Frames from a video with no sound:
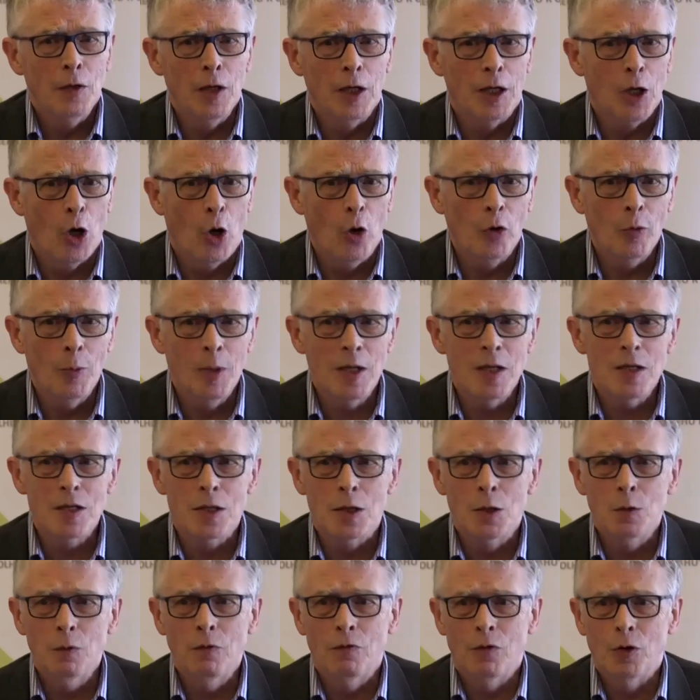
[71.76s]
The
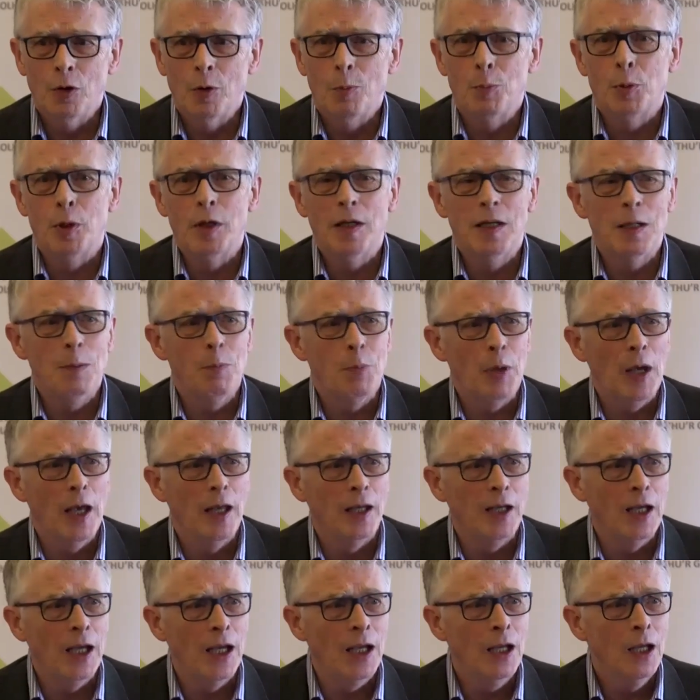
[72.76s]
economists who, for a pretty
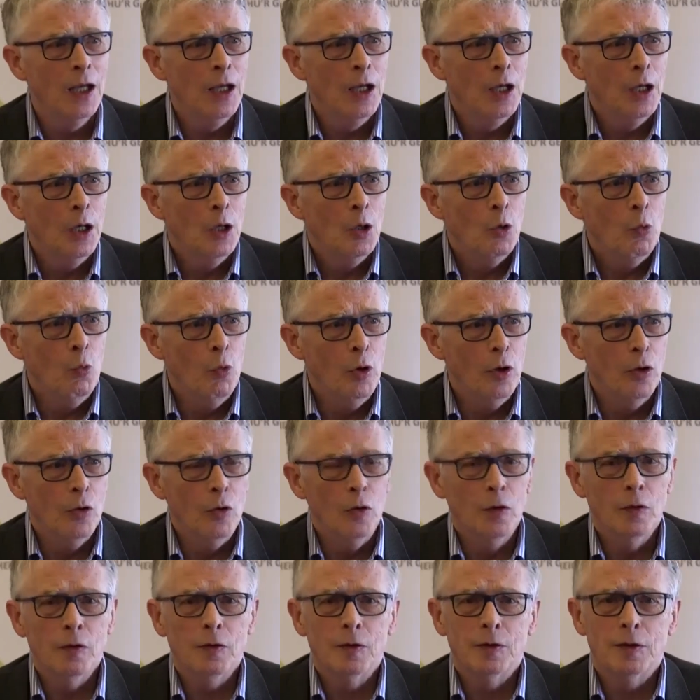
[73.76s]
penny,
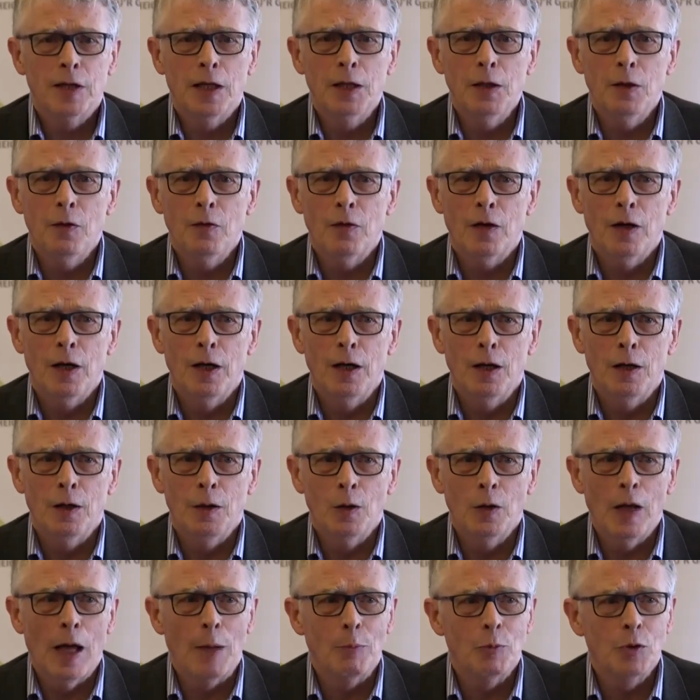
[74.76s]
will take their
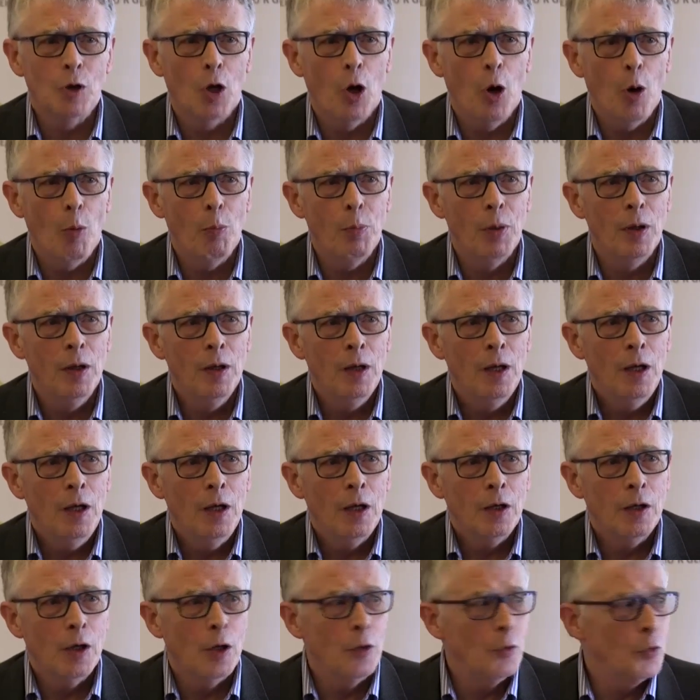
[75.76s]
laptop,
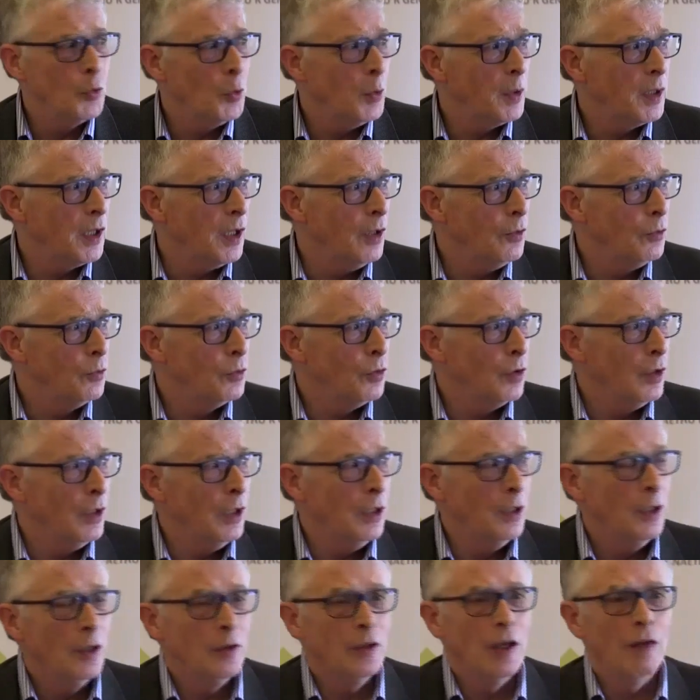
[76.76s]
go to a
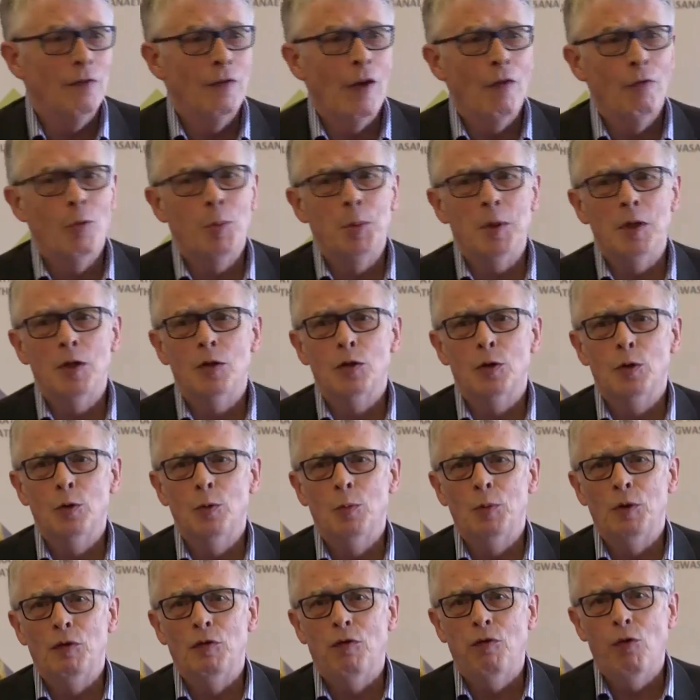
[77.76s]
country they've never been to
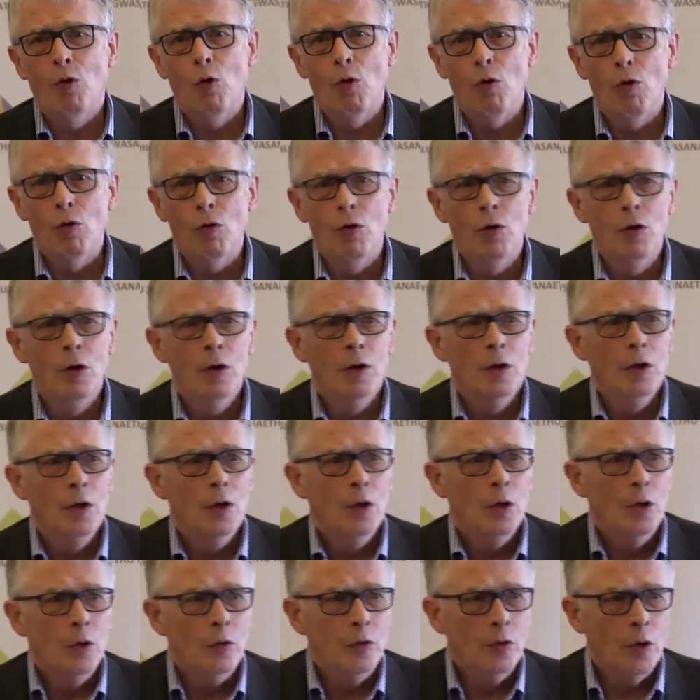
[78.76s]
before,
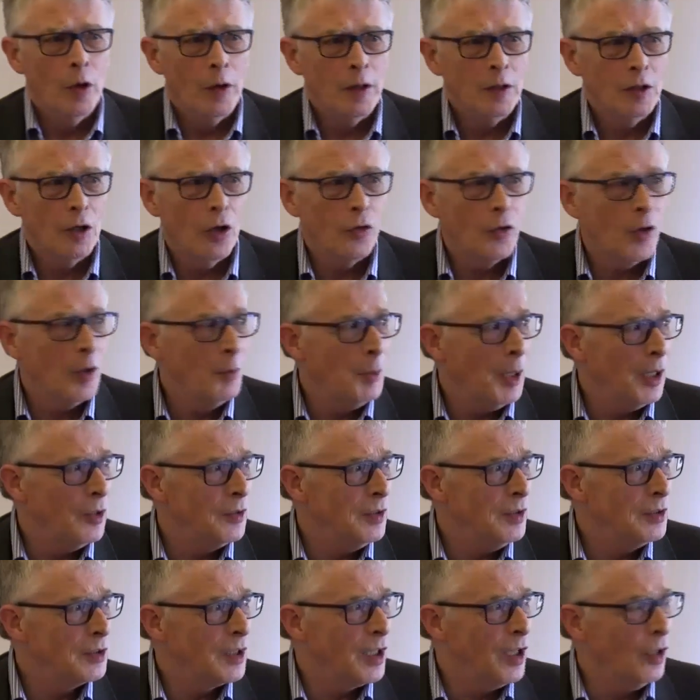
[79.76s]
knowing nothing
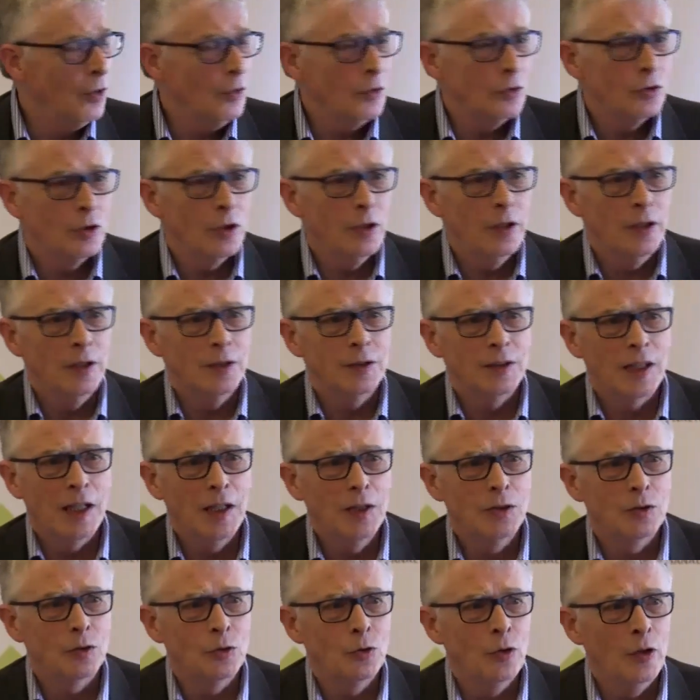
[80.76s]
about its culture, its
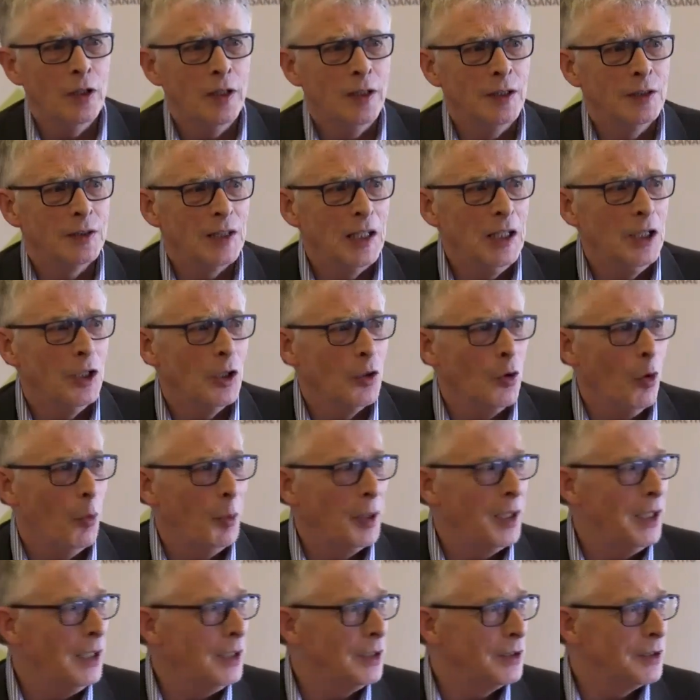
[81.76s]
history, its
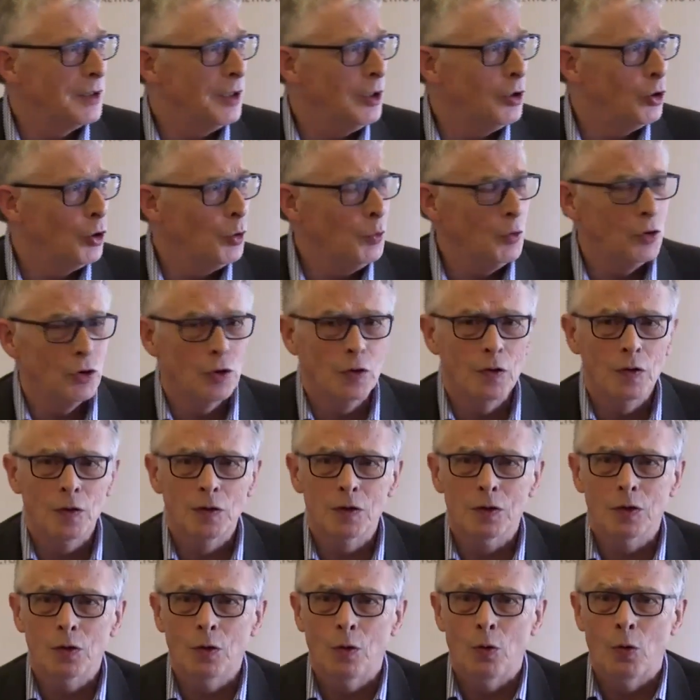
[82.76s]
economic
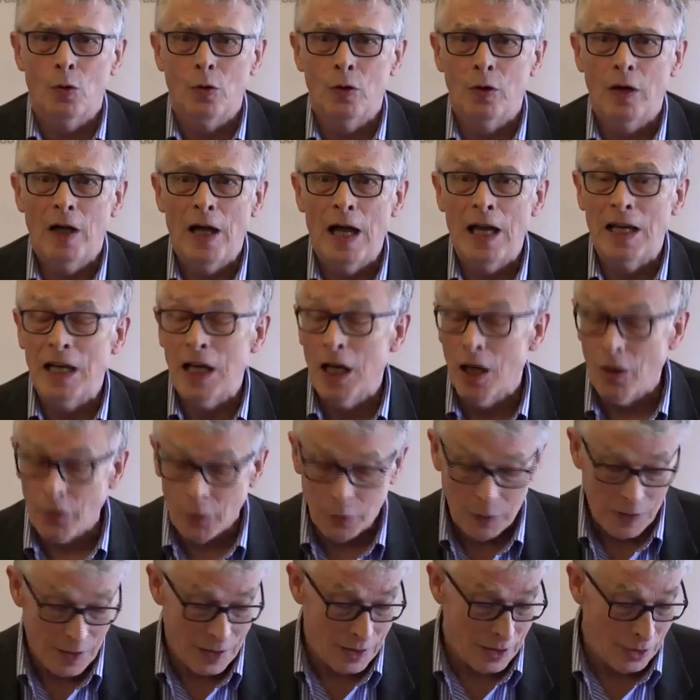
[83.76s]
institutions, or any
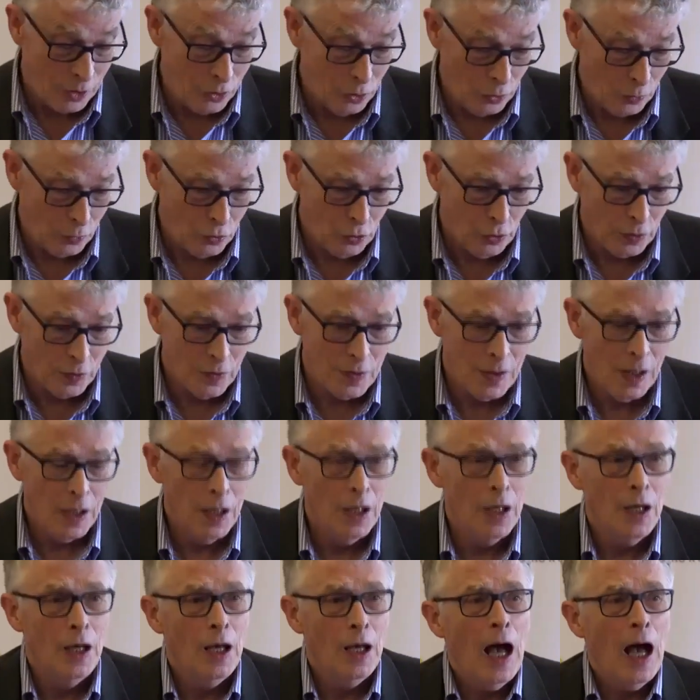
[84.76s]
other institutions,
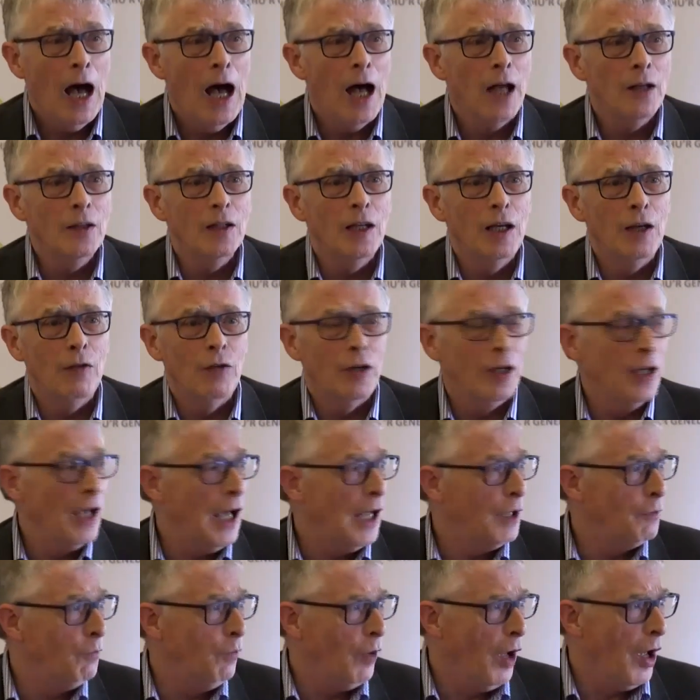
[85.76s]
and giving
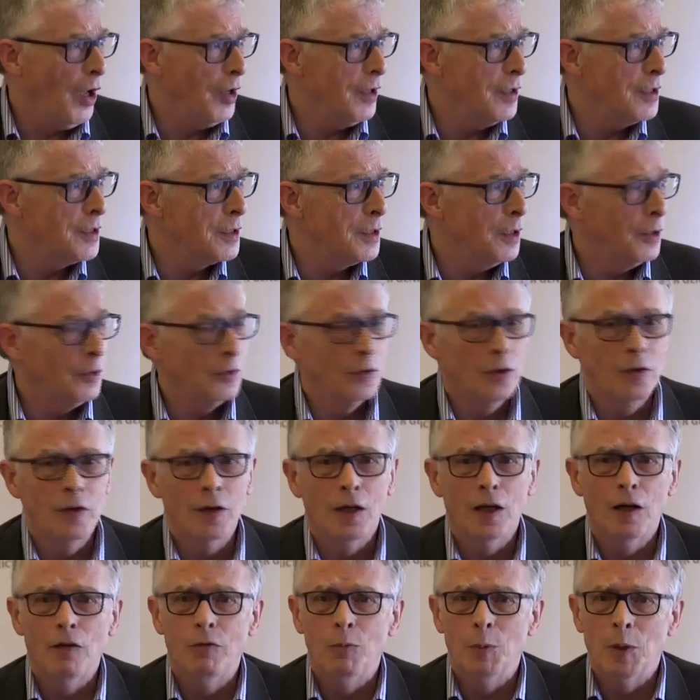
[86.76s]
advice to
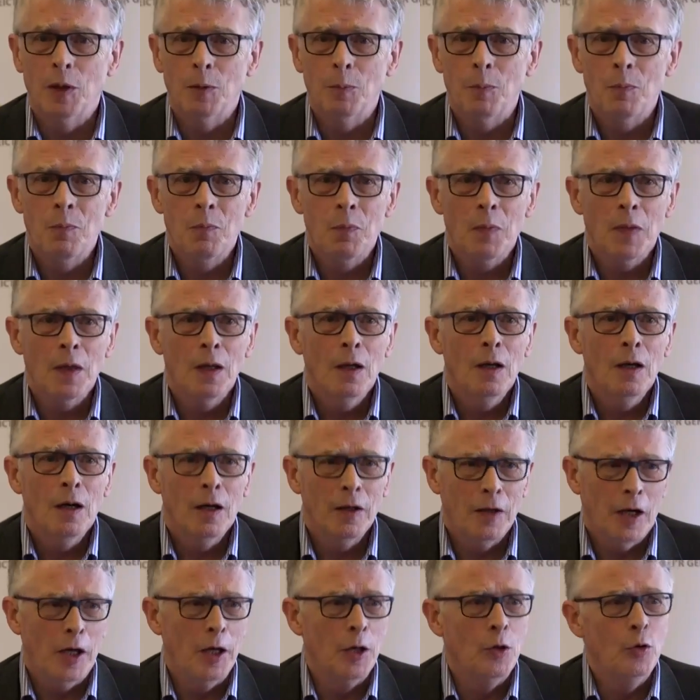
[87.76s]
the government.
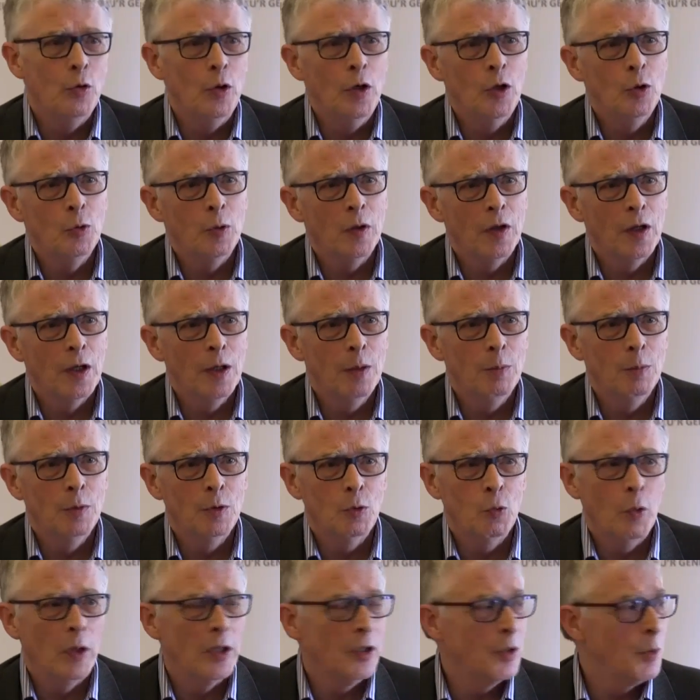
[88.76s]
And I agreed with him
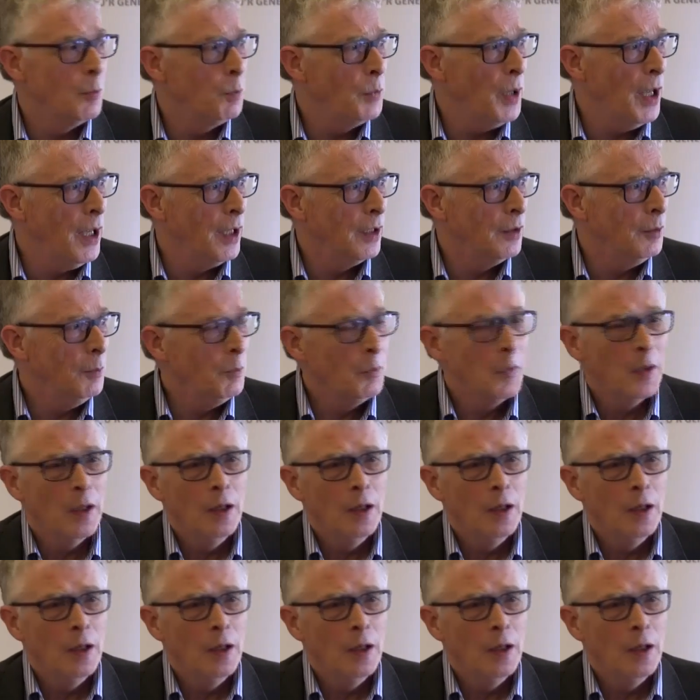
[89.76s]
and went to bed.